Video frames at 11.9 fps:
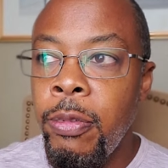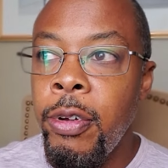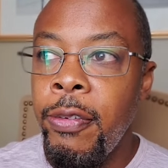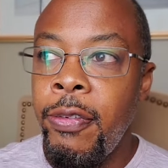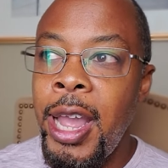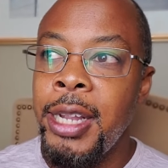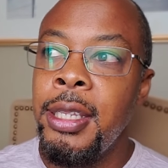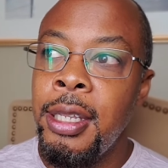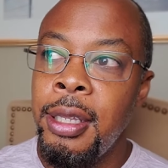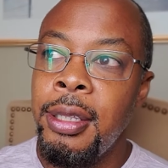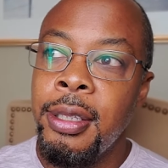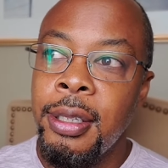for the fact
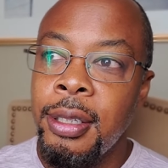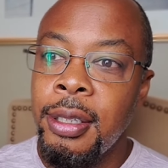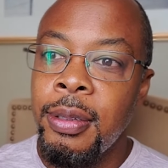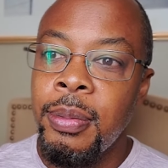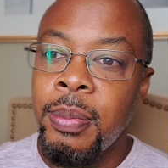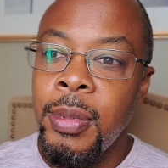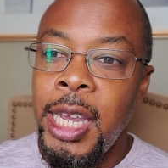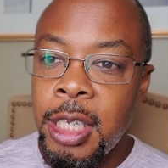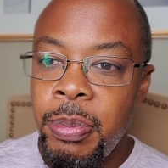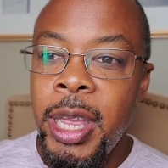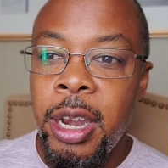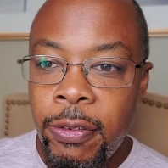that he's
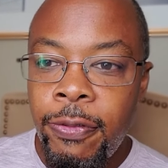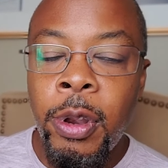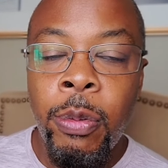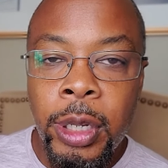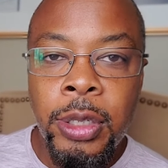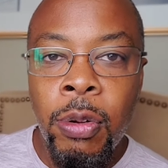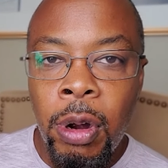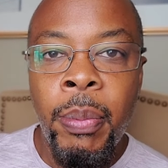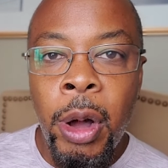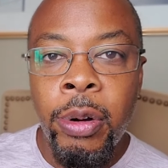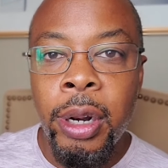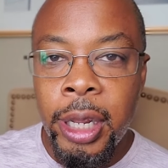being influenced
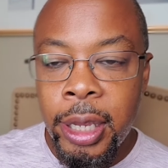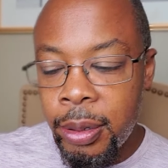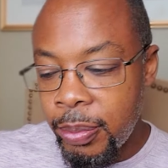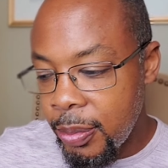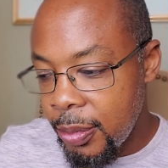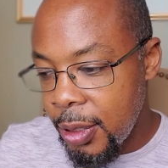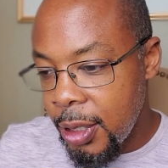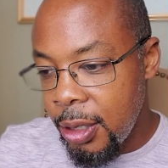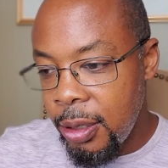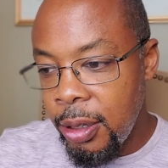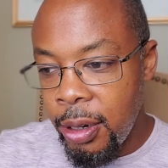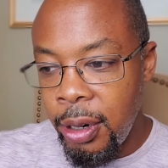hormonally
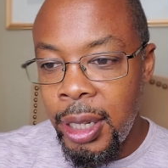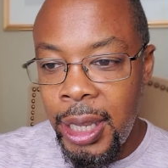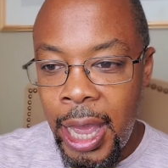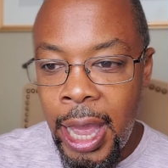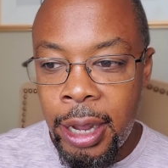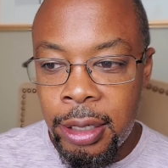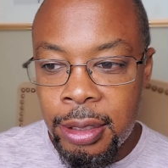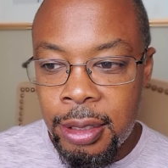during the act.